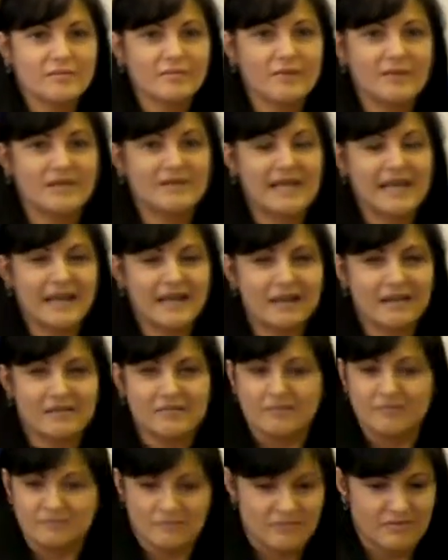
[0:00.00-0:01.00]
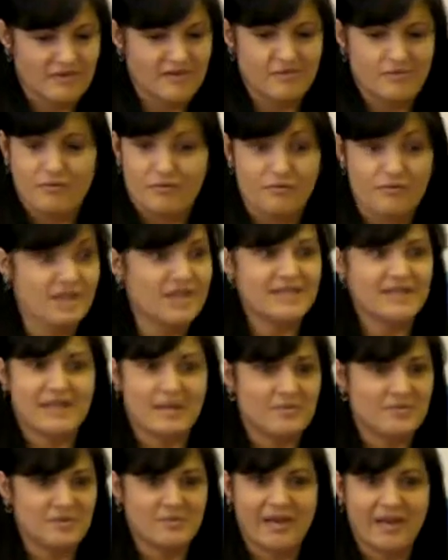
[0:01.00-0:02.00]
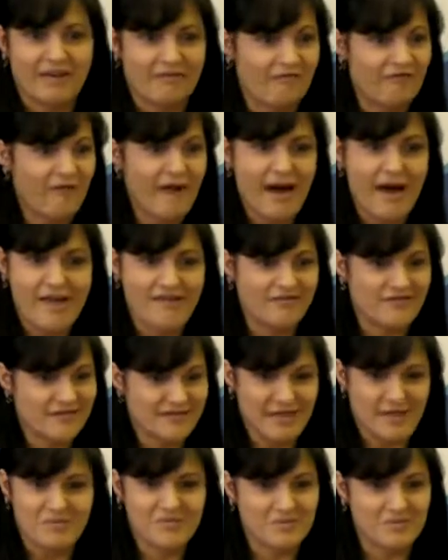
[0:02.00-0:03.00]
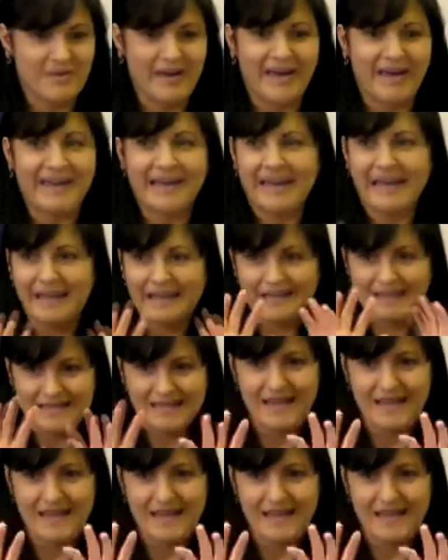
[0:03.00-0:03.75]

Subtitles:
take 3 steps back, 5 steps back, and